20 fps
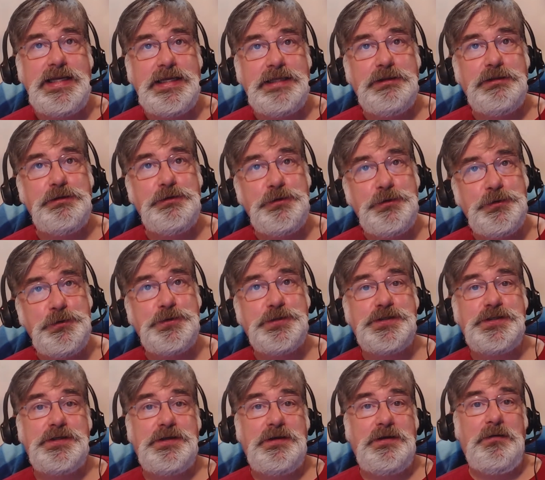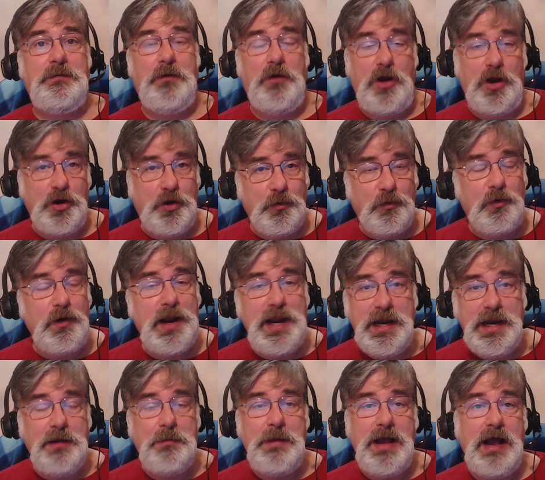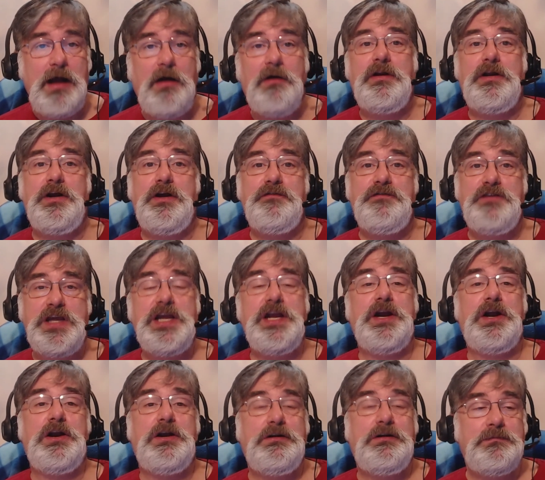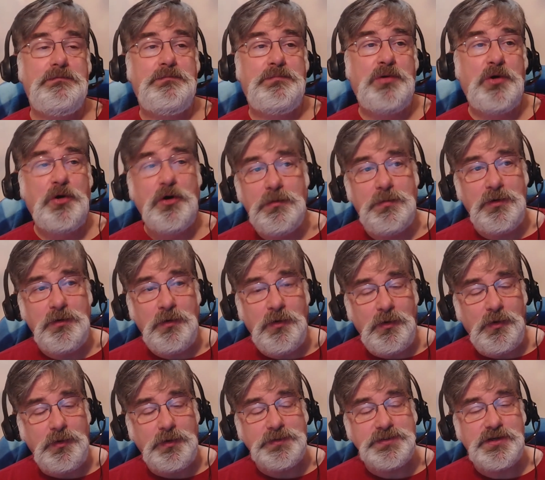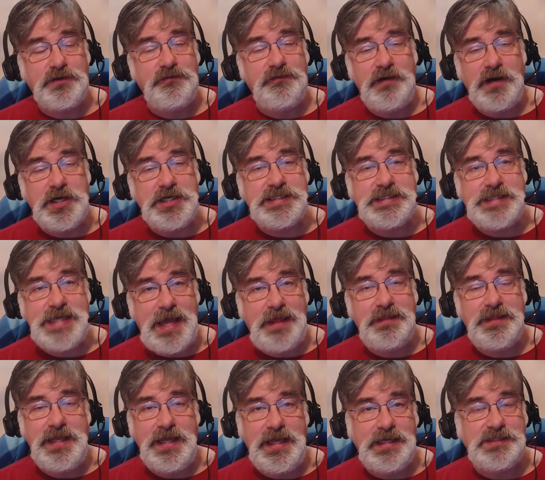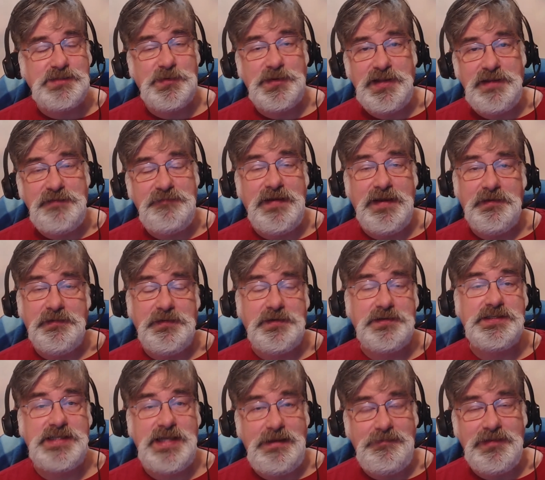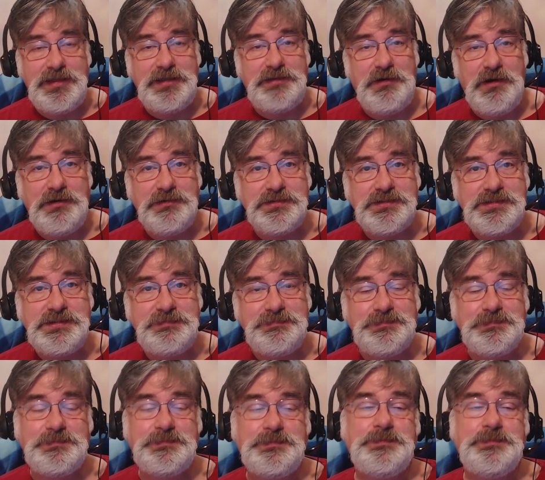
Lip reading: did lose a great amount of gear. Portable holes are very sad things when they fail their saving throws.